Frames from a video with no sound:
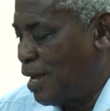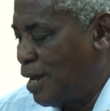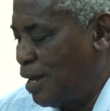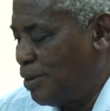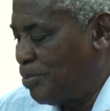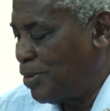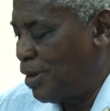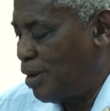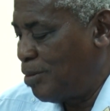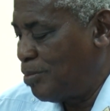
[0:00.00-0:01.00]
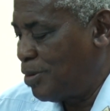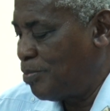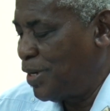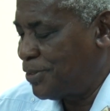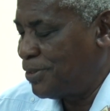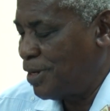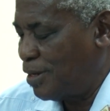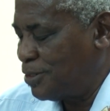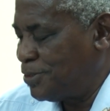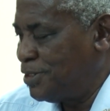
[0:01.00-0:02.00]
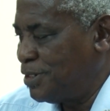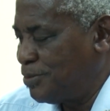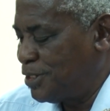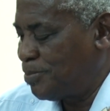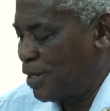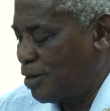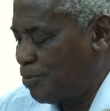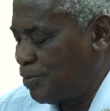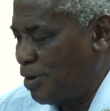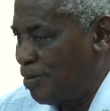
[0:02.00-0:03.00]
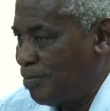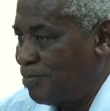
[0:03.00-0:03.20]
and um, methodology in respect of um,